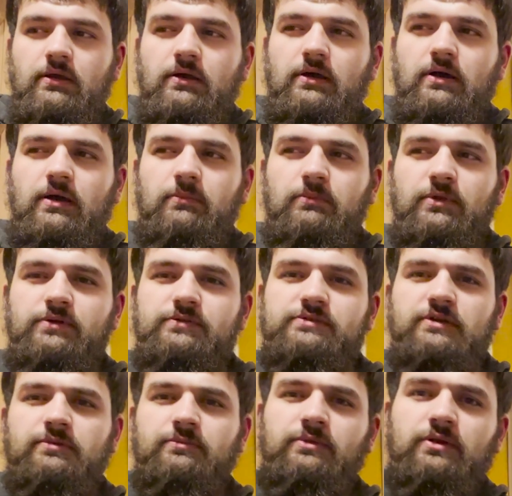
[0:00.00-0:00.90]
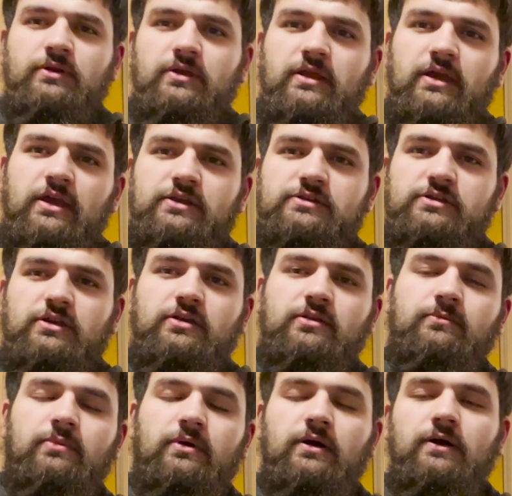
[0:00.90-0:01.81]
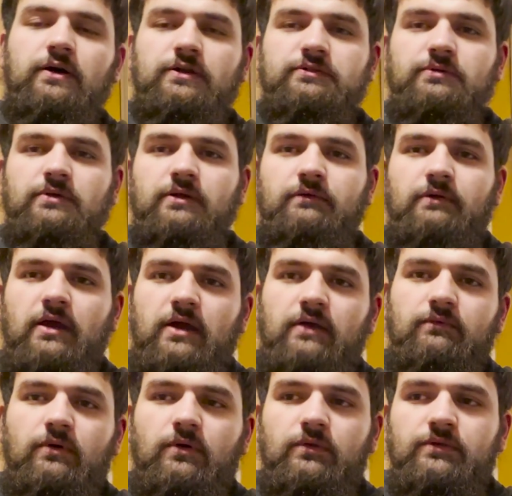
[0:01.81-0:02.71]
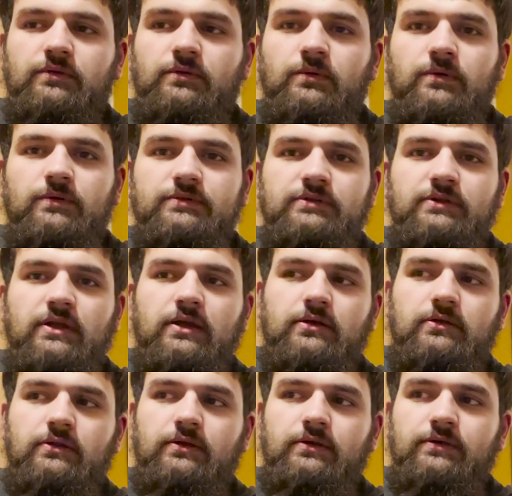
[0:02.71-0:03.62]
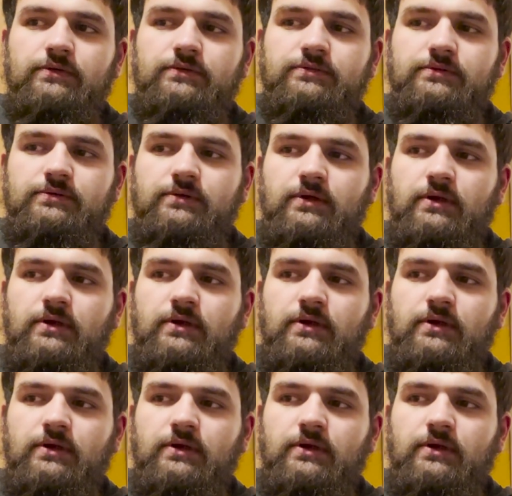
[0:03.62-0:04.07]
I'm losing communication in the box whenever I have all the doors and that closed.